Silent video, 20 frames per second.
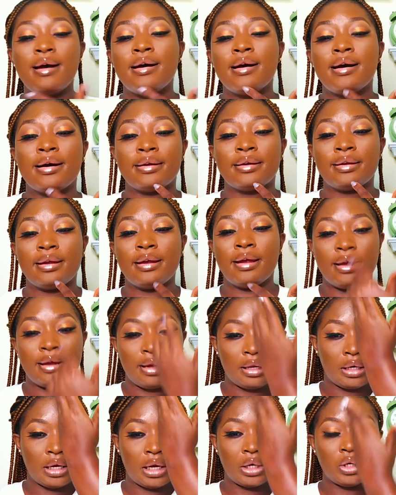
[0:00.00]
and here,
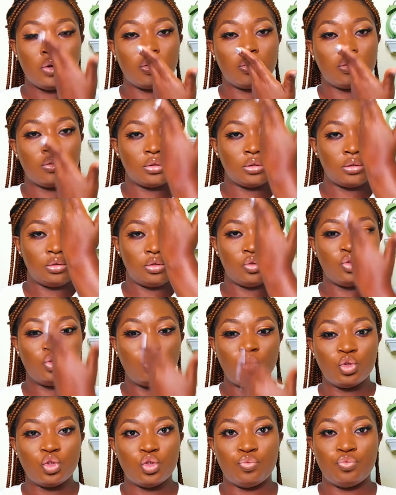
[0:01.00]
and then your
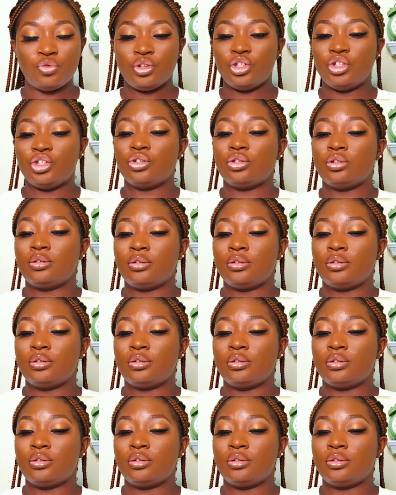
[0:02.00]
nose bridge.